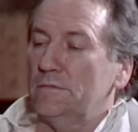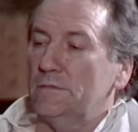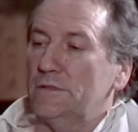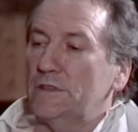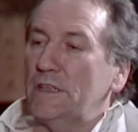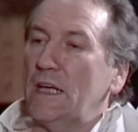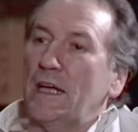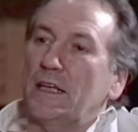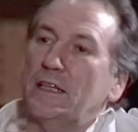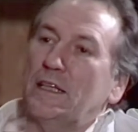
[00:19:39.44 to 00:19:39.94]

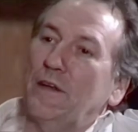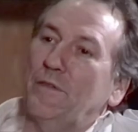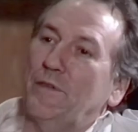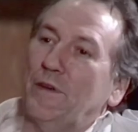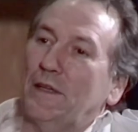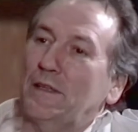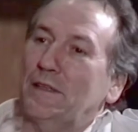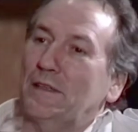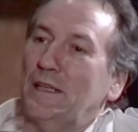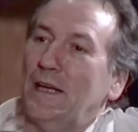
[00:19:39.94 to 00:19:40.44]

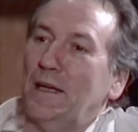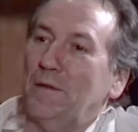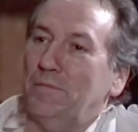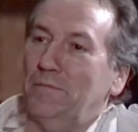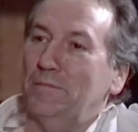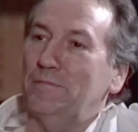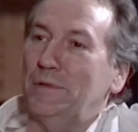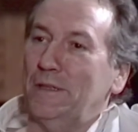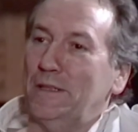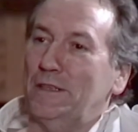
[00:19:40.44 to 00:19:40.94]
scientific type
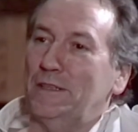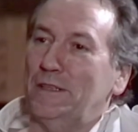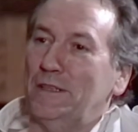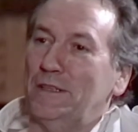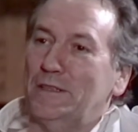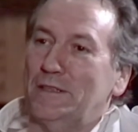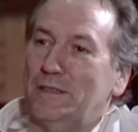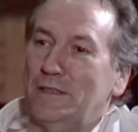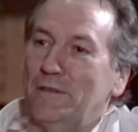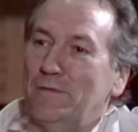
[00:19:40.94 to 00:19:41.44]

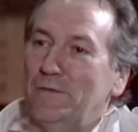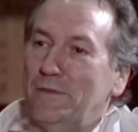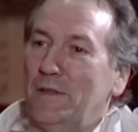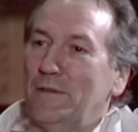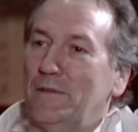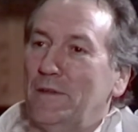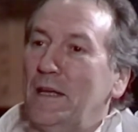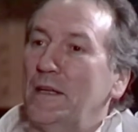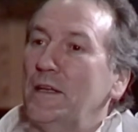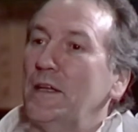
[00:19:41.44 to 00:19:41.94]
pictures
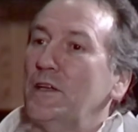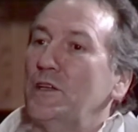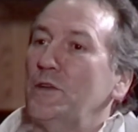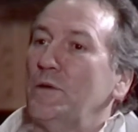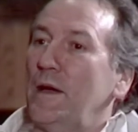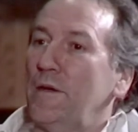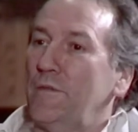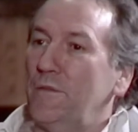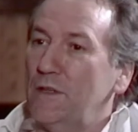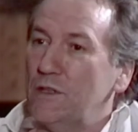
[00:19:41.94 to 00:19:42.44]
and that you
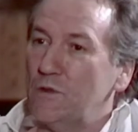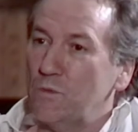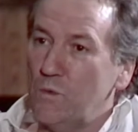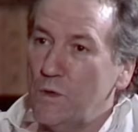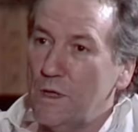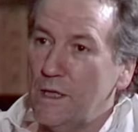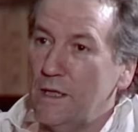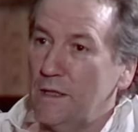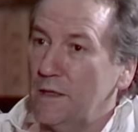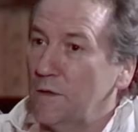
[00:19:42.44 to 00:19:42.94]
have these
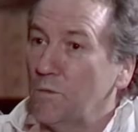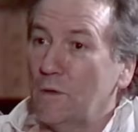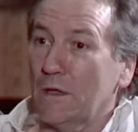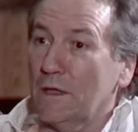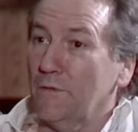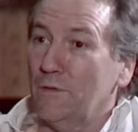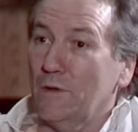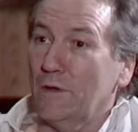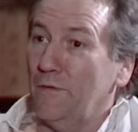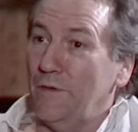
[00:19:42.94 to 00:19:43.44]
weird and
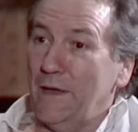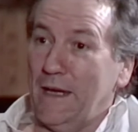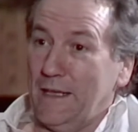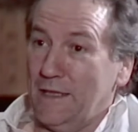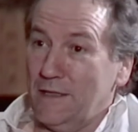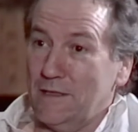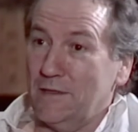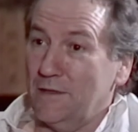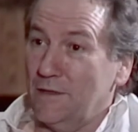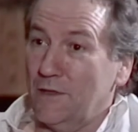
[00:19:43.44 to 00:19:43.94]
wonderful
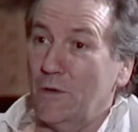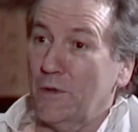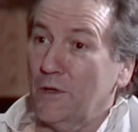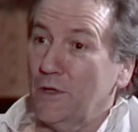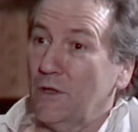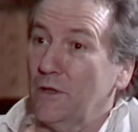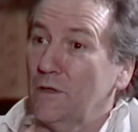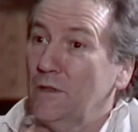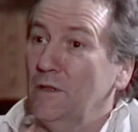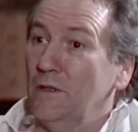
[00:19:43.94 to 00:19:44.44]
effects going
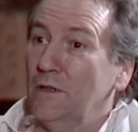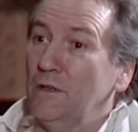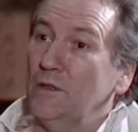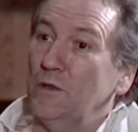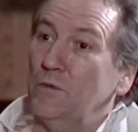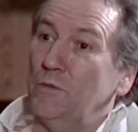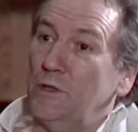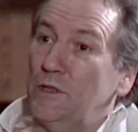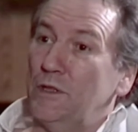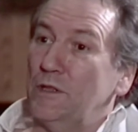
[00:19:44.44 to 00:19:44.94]
on,
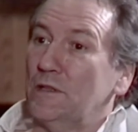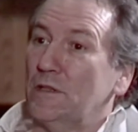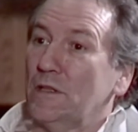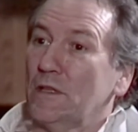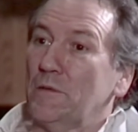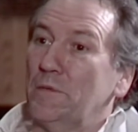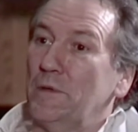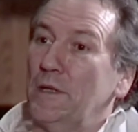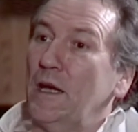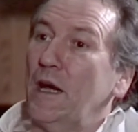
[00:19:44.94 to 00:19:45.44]
which has got
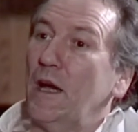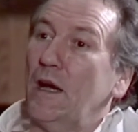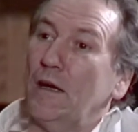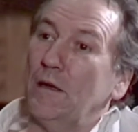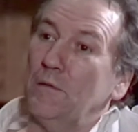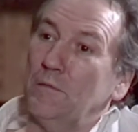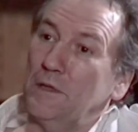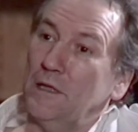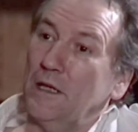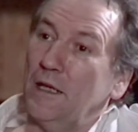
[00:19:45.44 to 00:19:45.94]
to be
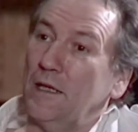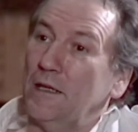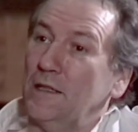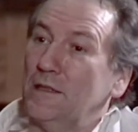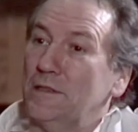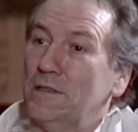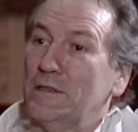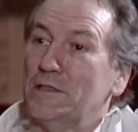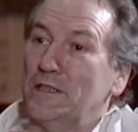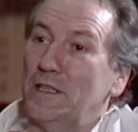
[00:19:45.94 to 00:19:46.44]

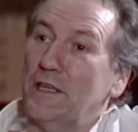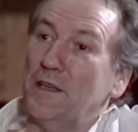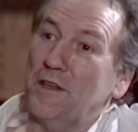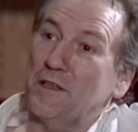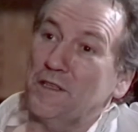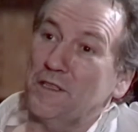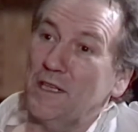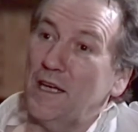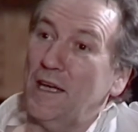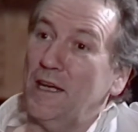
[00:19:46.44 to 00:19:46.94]
harmonized and
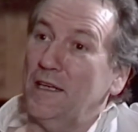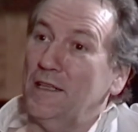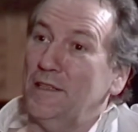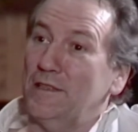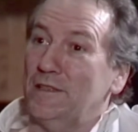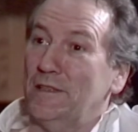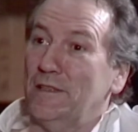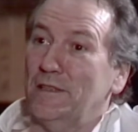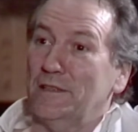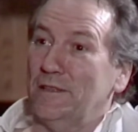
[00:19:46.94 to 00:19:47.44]

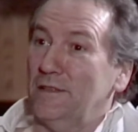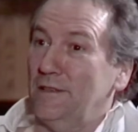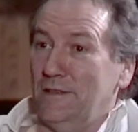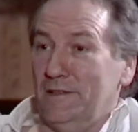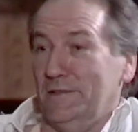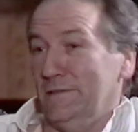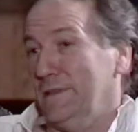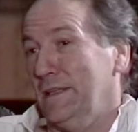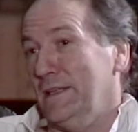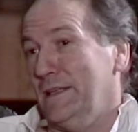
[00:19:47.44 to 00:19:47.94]
synthesized and
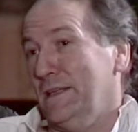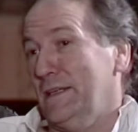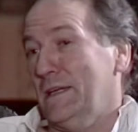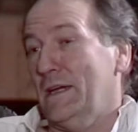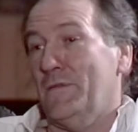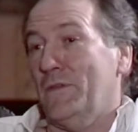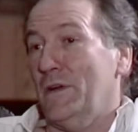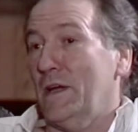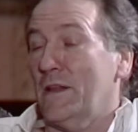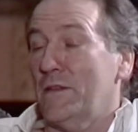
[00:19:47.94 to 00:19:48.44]

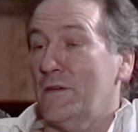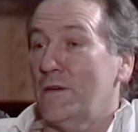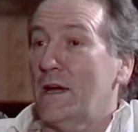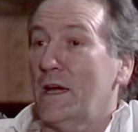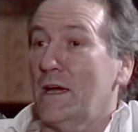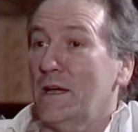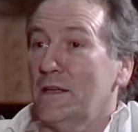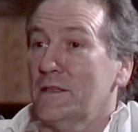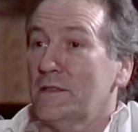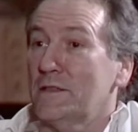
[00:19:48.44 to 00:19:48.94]
every
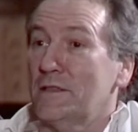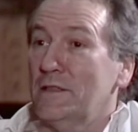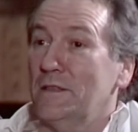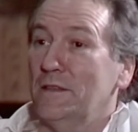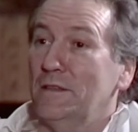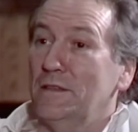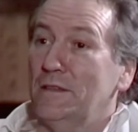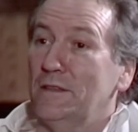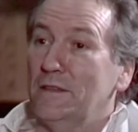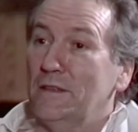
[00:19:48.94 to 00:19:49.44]
otherized
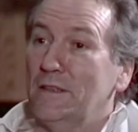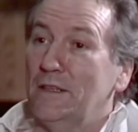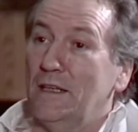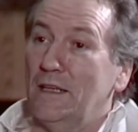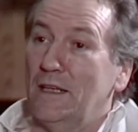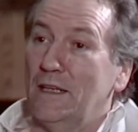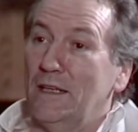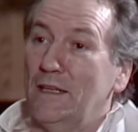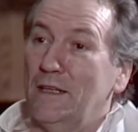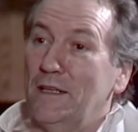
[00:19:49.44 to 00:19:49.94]

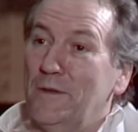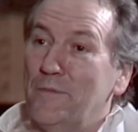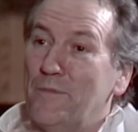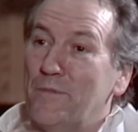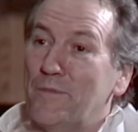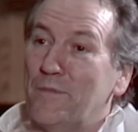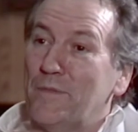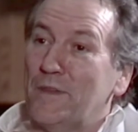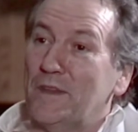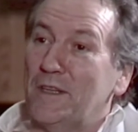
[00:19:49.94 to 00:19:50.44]

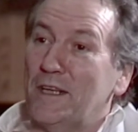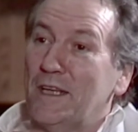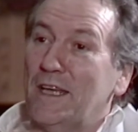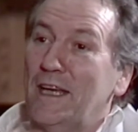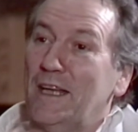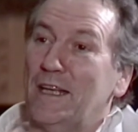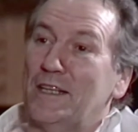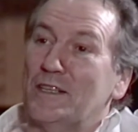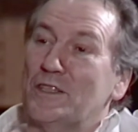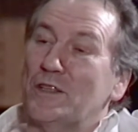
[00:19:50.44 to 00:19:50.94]
to
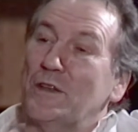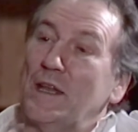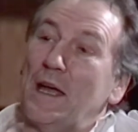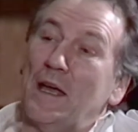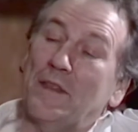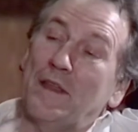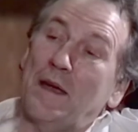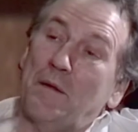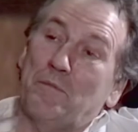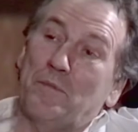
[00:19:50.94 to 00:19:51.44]
get it. So
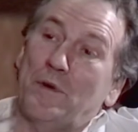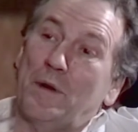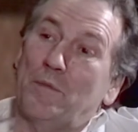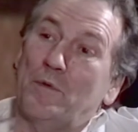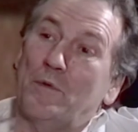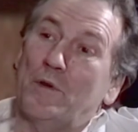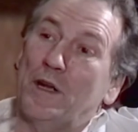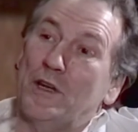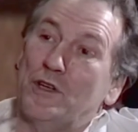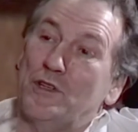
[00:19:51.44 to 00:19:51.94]
that
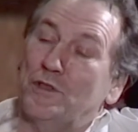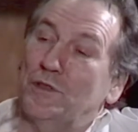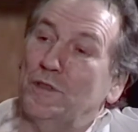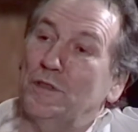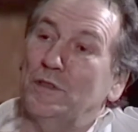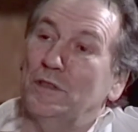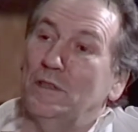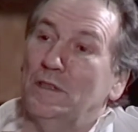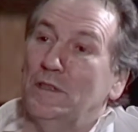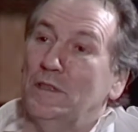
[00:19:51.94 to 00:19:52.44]

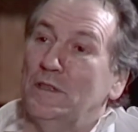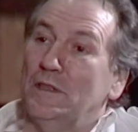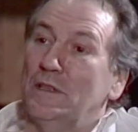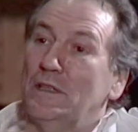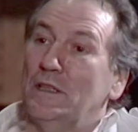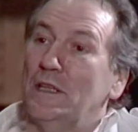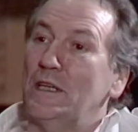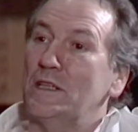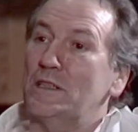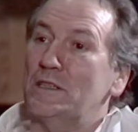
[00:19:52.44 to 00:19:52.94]
preparation
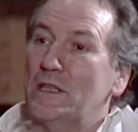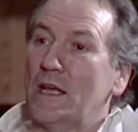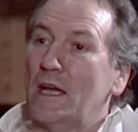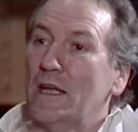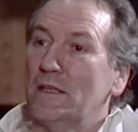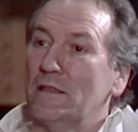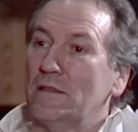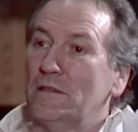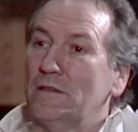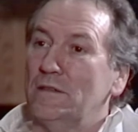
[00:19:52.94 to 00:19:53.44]
is
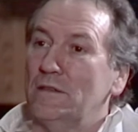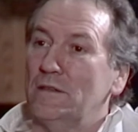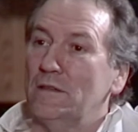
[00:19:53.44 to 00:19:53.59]
done